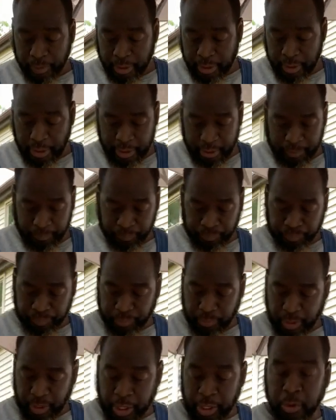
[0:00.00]
And
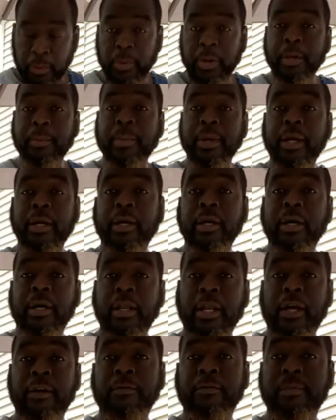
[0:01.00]
I don't want to make a
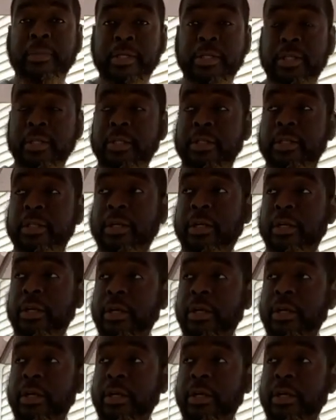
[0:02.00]
lot of misses.